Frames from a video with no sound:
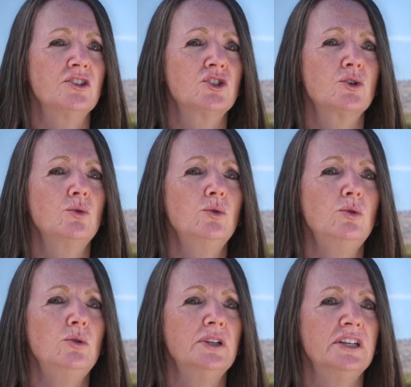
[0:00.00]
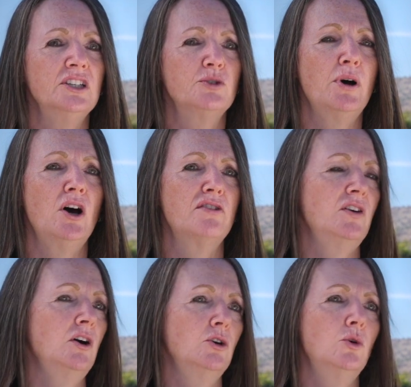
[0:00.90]
school is part
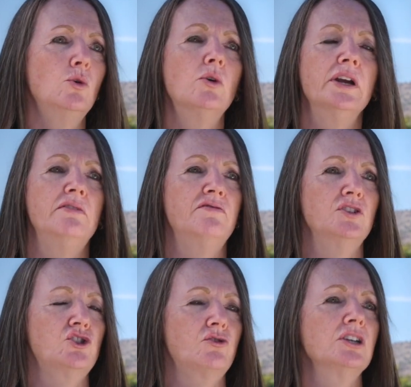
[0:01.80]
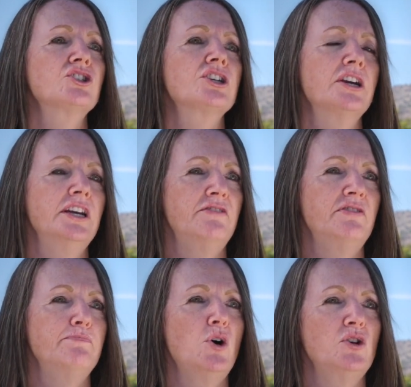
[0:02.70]
of our core infrastructure here
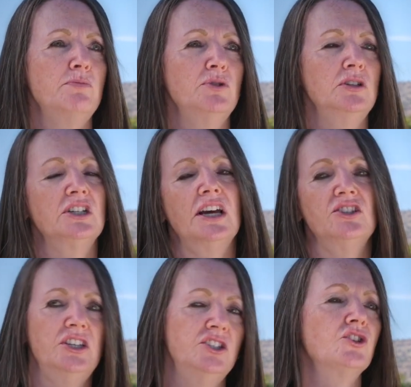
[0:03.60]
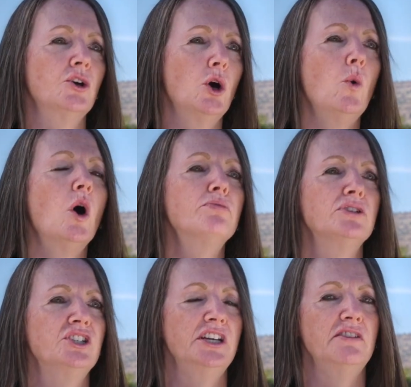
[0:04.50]
in Monument, as is the
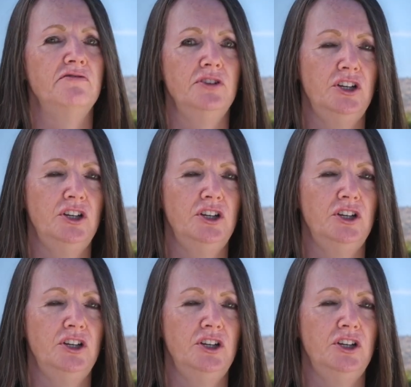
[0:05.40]
cooperative.